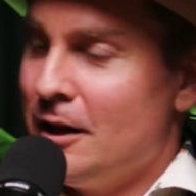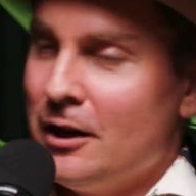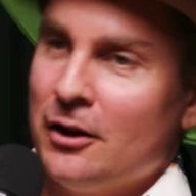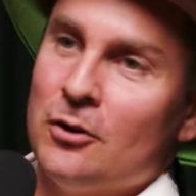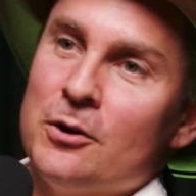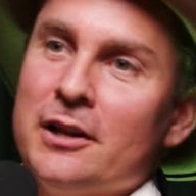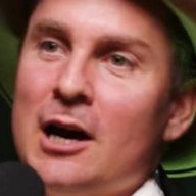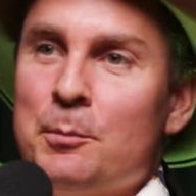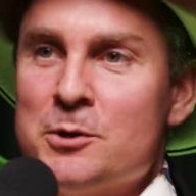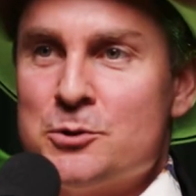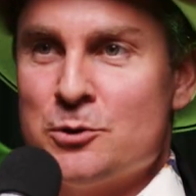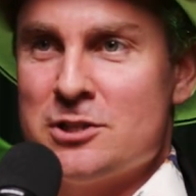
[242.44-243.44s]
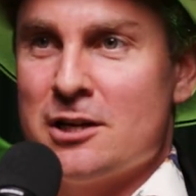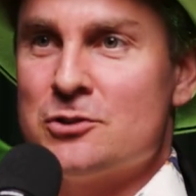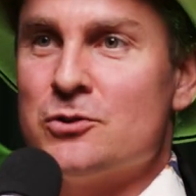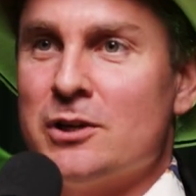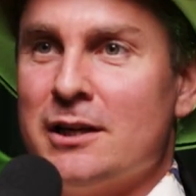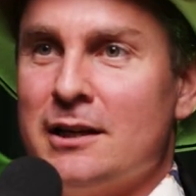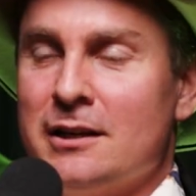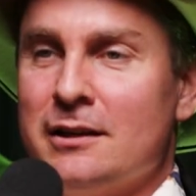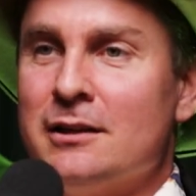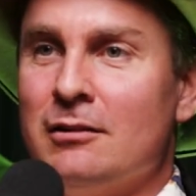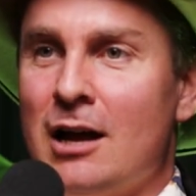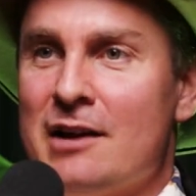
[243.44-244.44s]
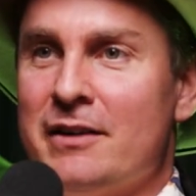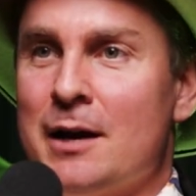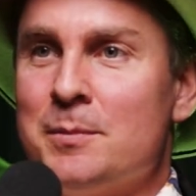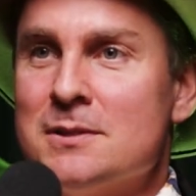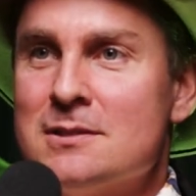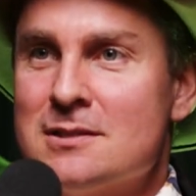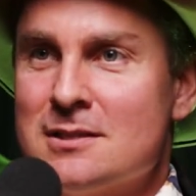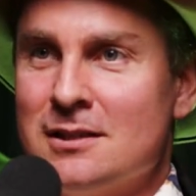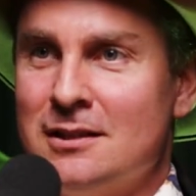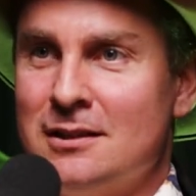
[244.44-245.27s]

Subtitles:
gone on the upward trajectory and then life happens.